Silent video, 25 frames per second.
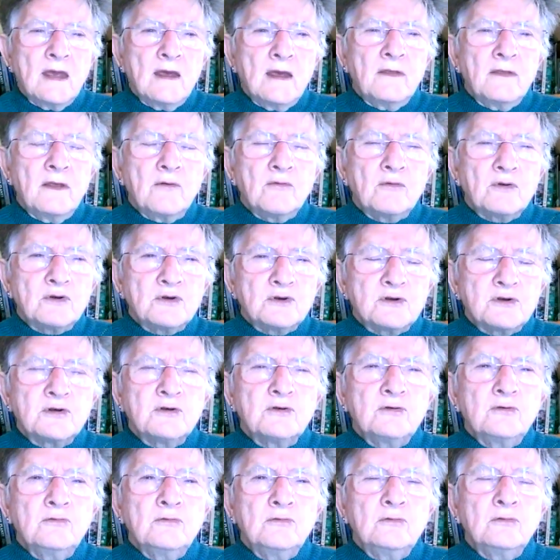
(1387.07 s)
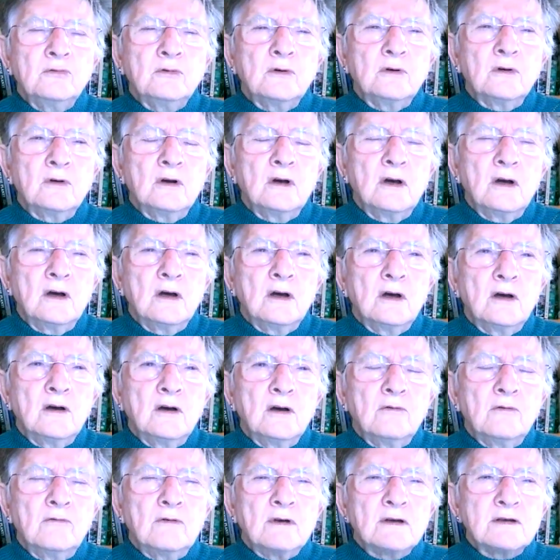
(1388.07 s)
There were two
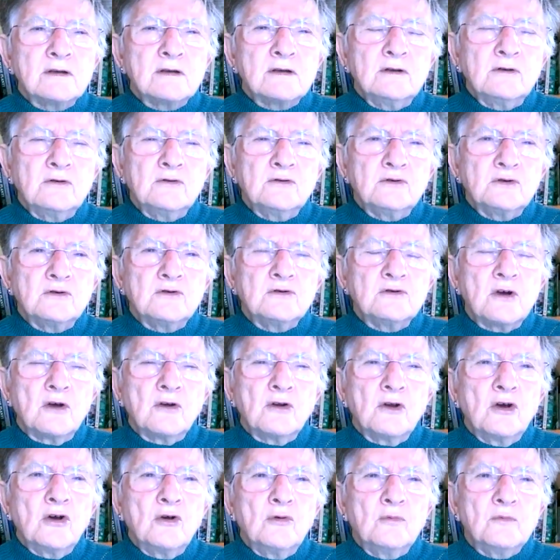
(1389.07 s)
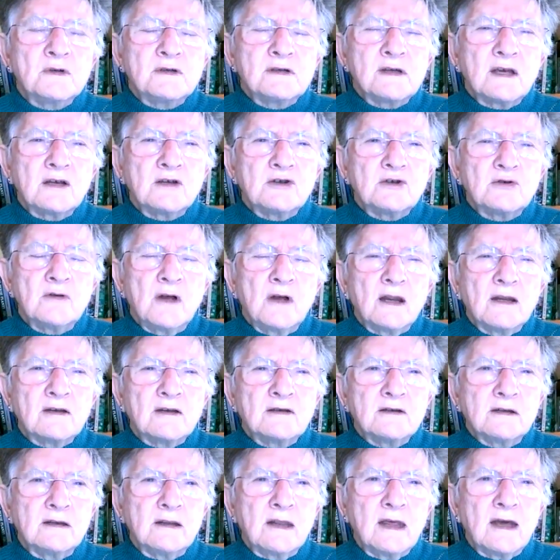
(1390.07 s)
resolutions on
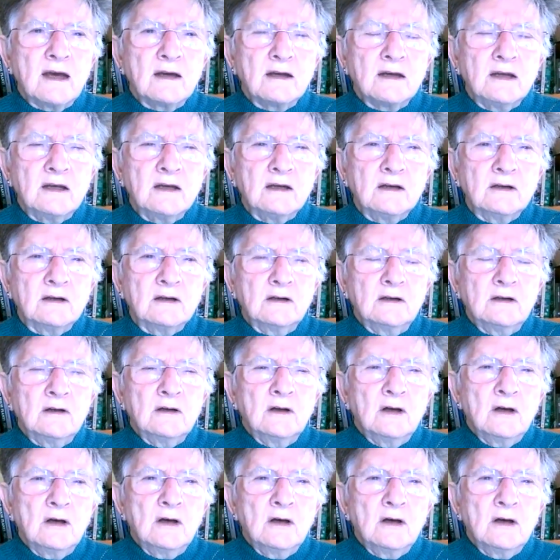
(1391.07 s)
homosexuality that year.